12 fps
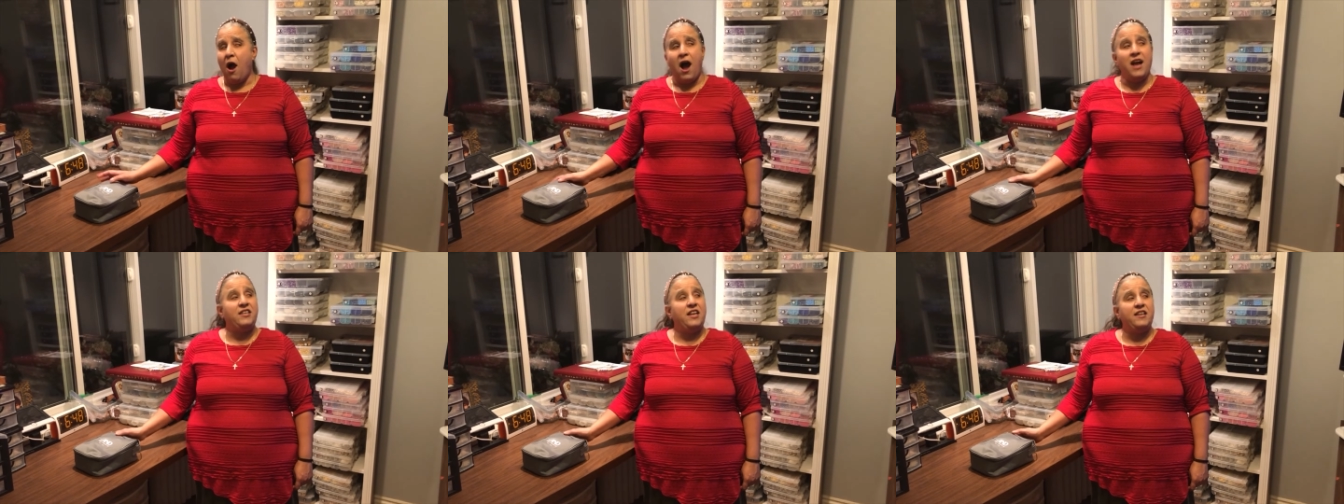
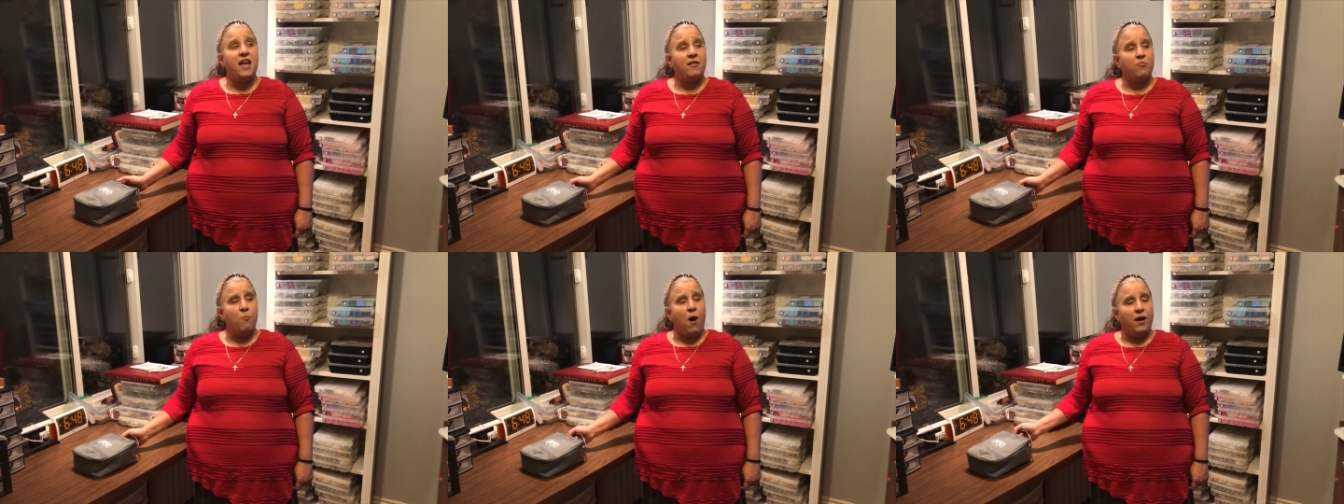I did
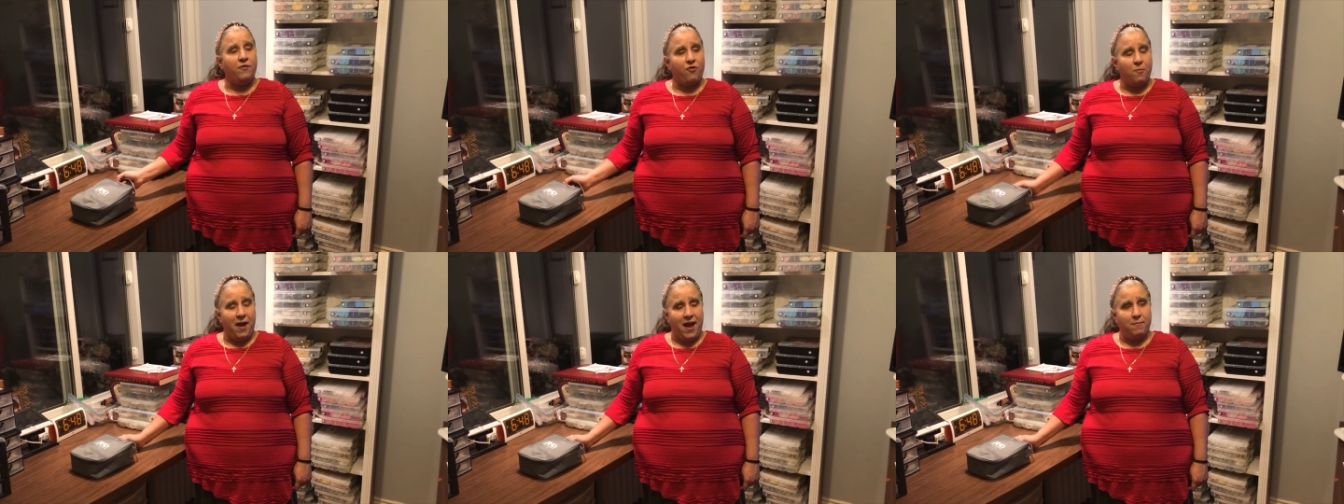get mine
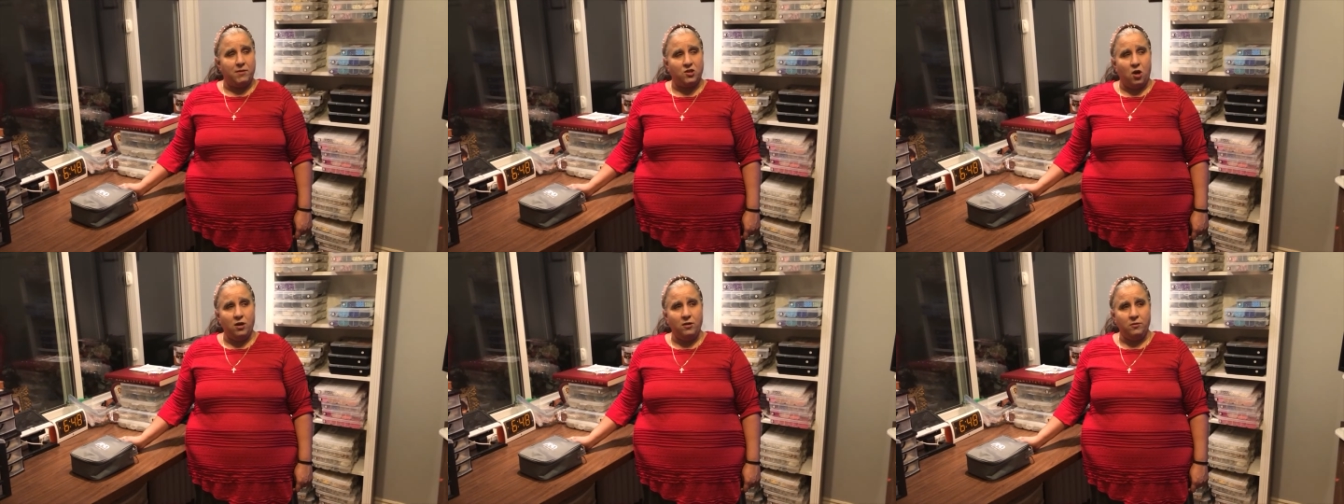from
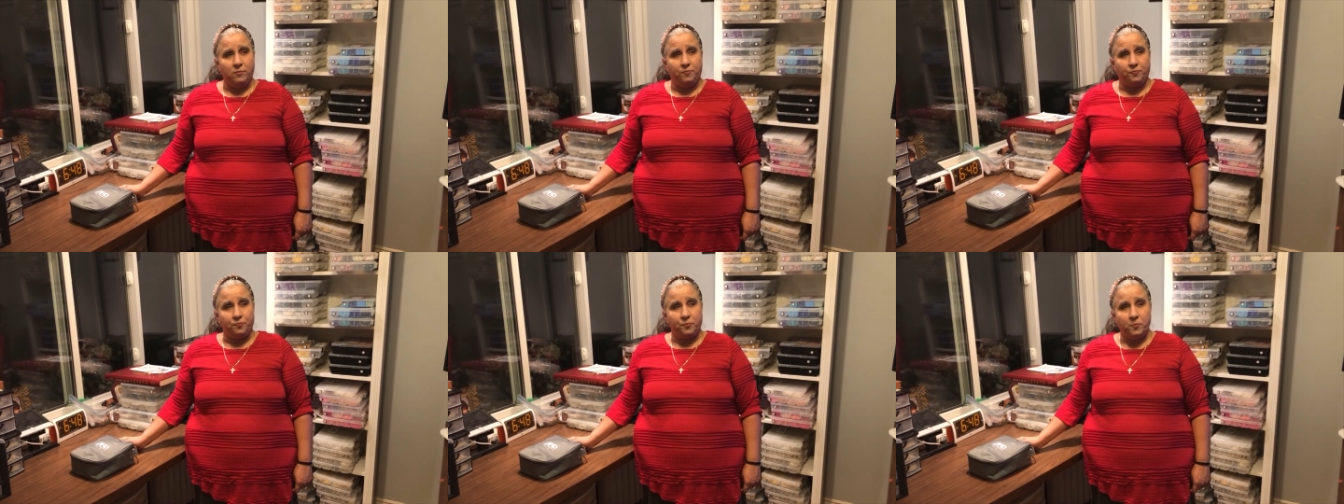Amazon,
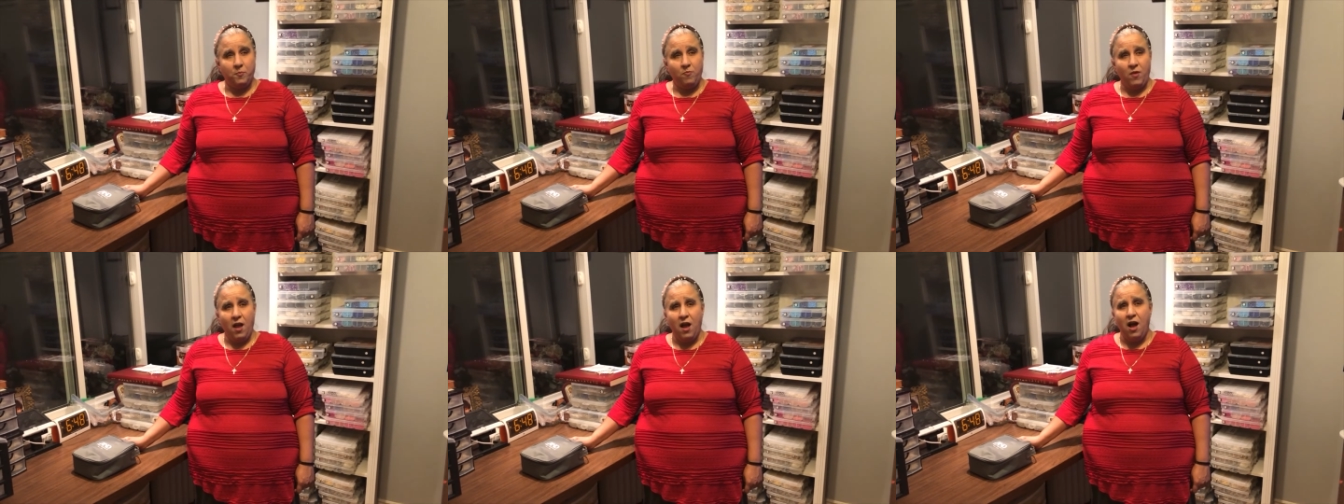
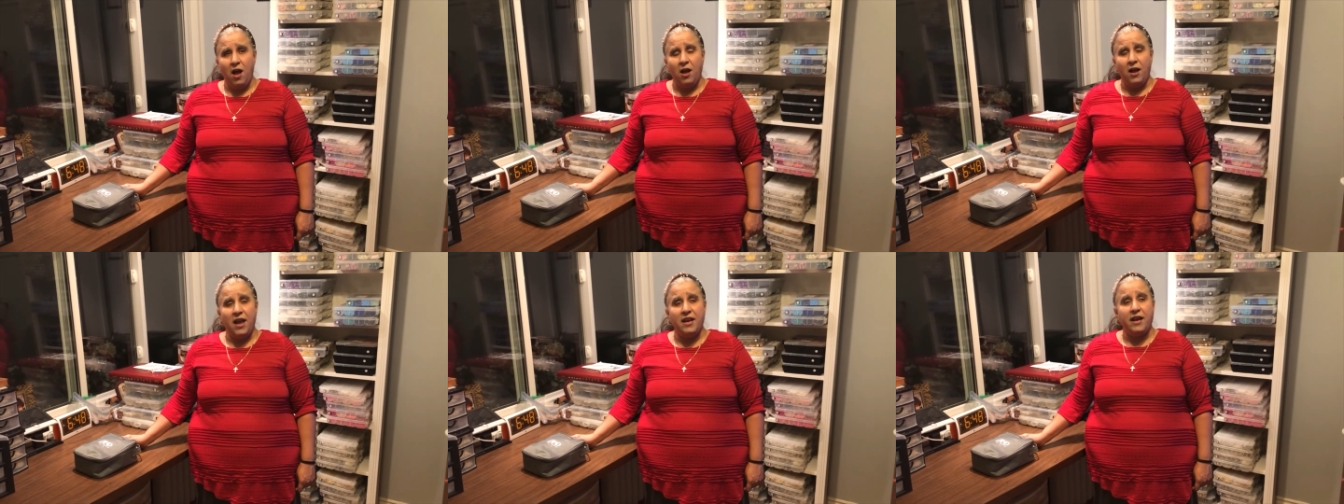
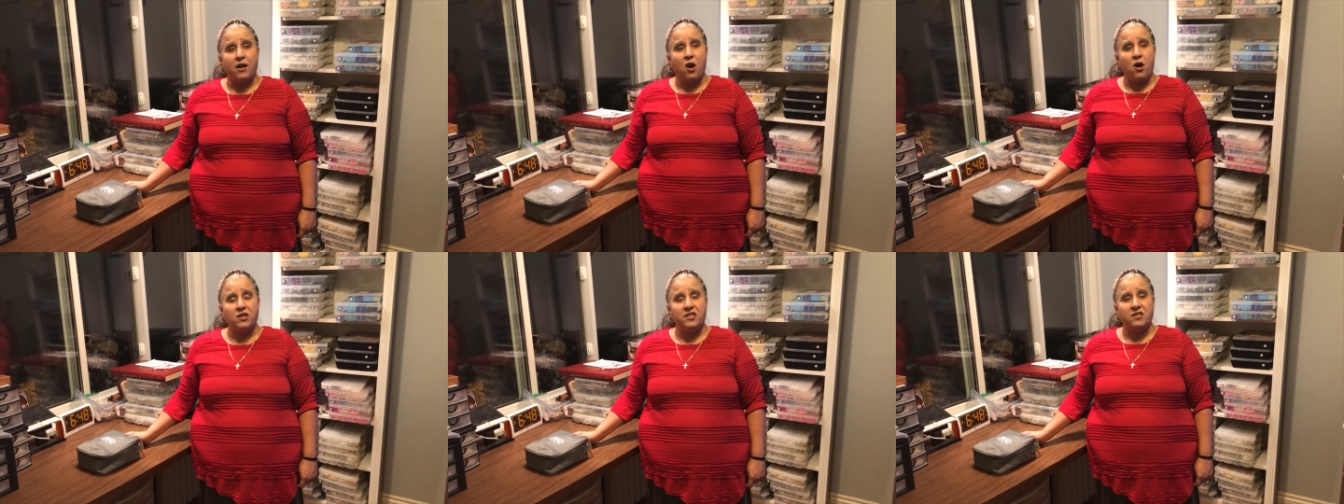and it
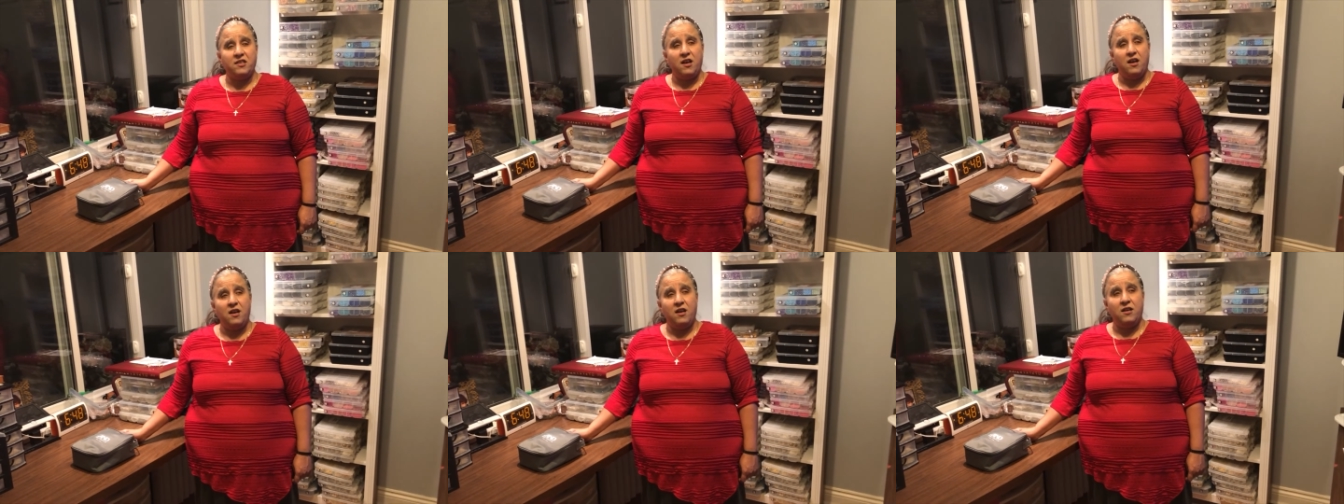cost
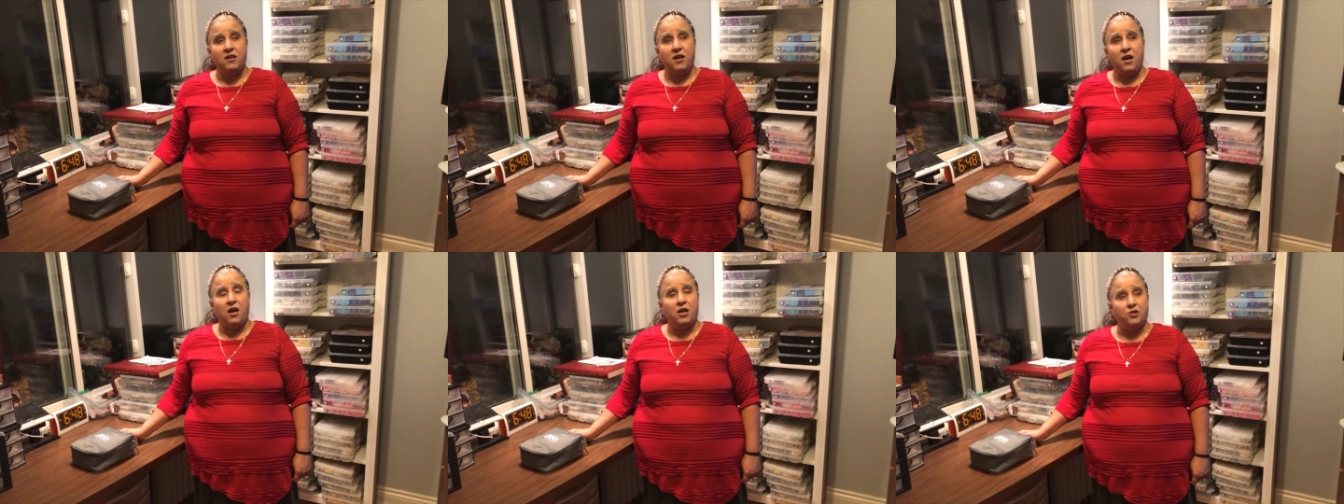
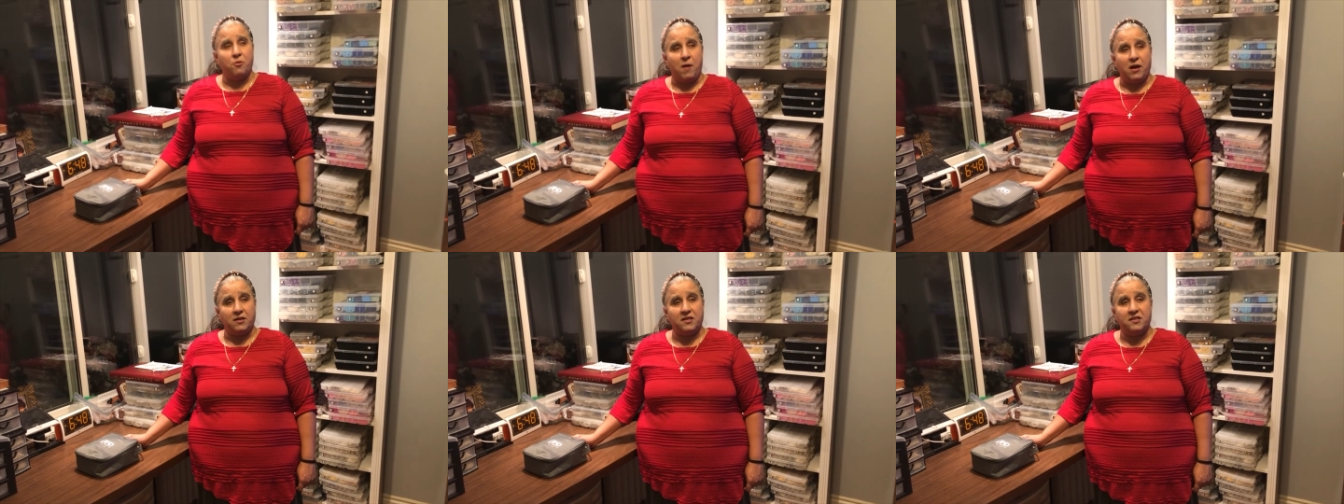
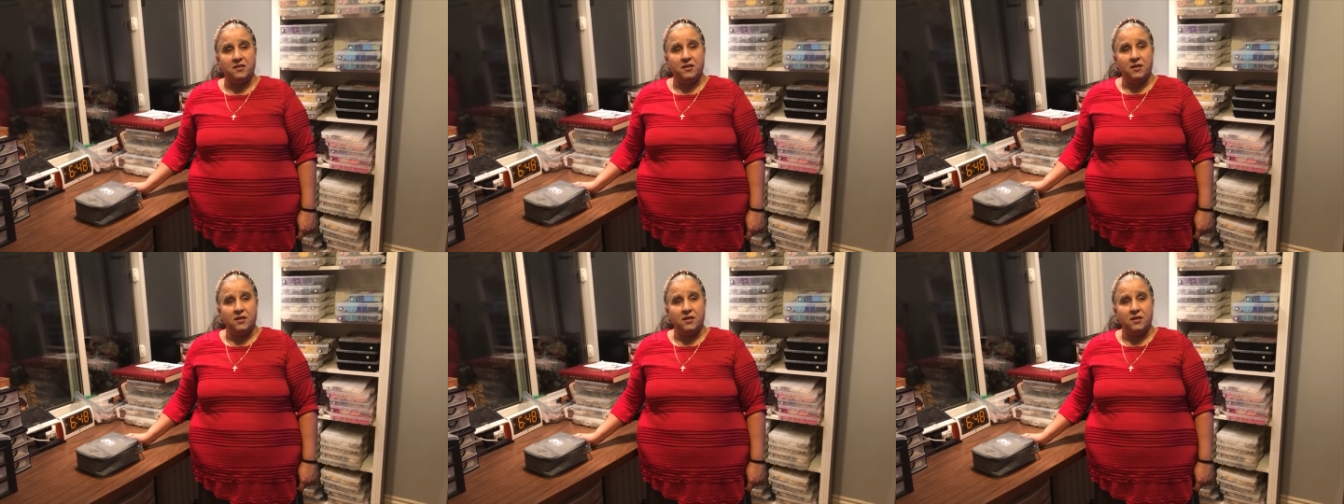$100,